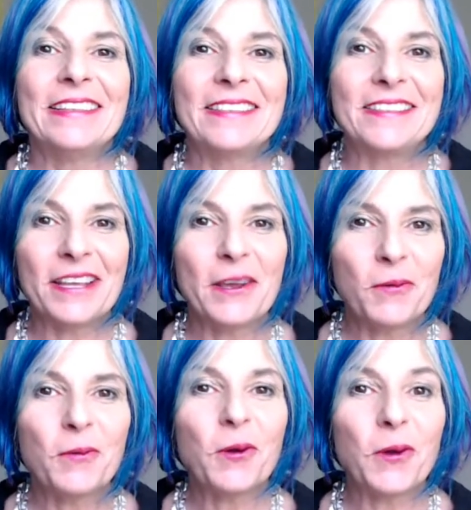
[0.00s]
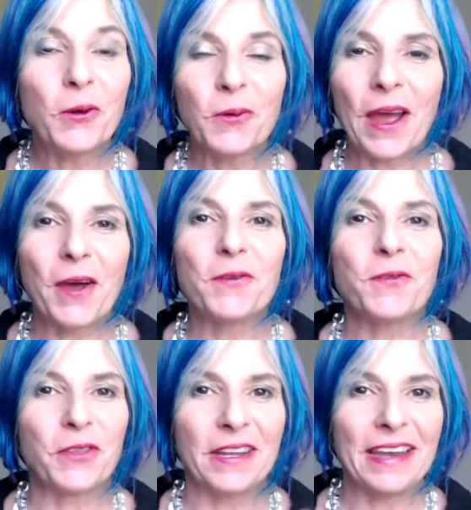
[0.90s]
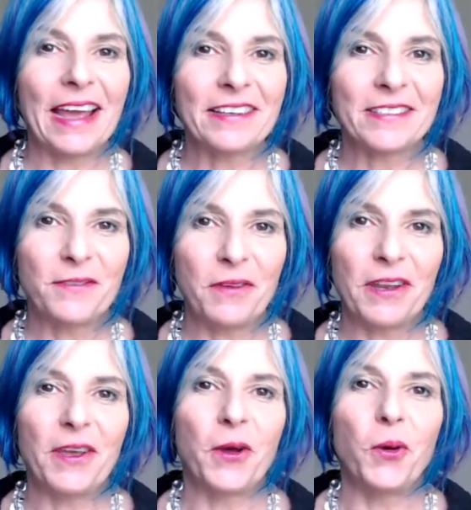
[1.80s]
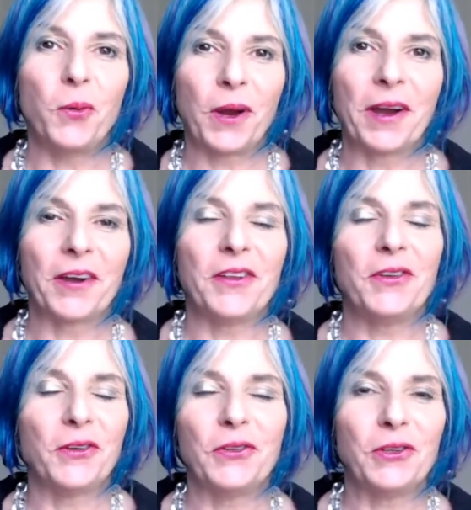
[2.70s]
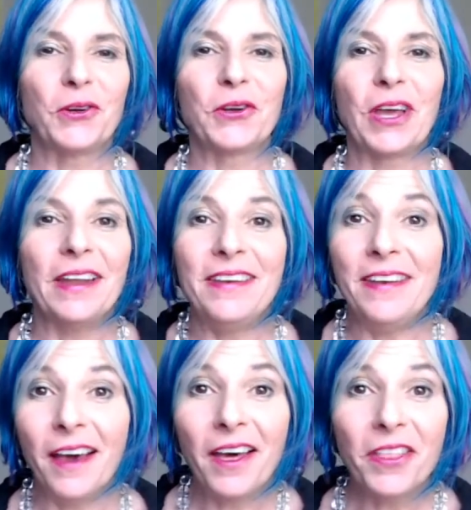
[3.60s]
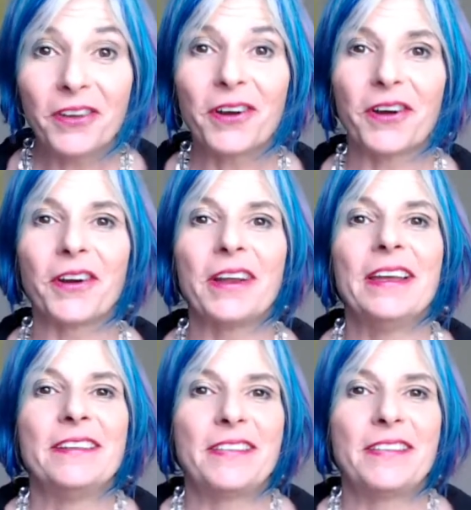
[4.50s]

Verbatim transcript: Stick around for the next video where you'll learn another